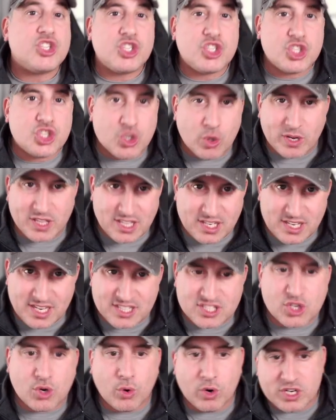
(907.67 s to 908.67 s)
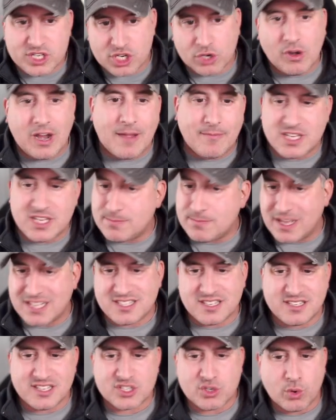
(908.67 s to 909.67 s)
Join the Discord to grab these bets.
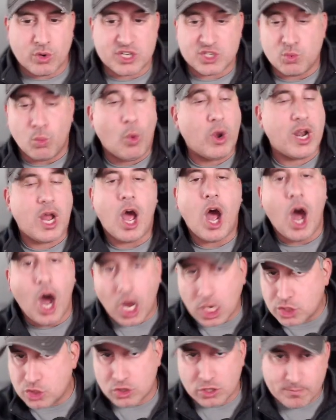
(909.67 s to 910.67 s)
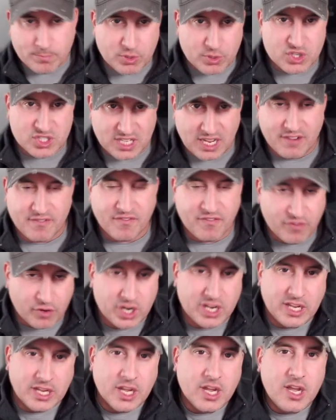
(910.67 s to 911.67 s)
The Discord is 100%
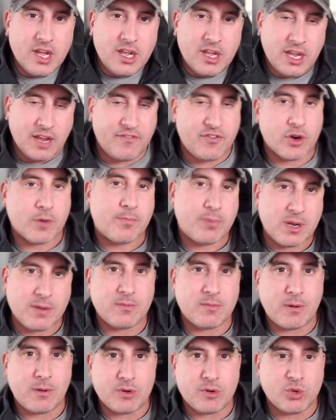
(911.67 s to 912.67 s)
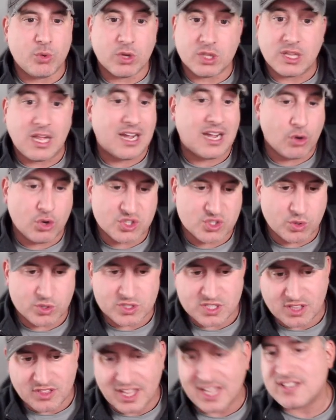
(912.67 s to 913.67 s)
free. If you're a premium member, you unlock all
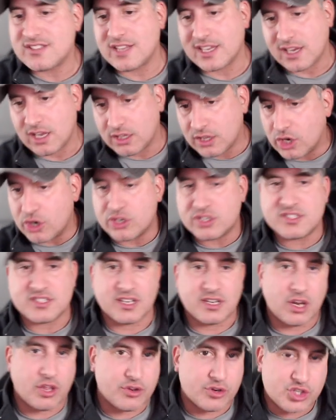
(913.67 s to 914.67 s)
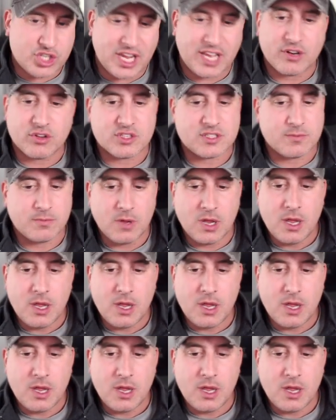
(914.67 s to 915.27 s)
sorts of things like alerts and other channels.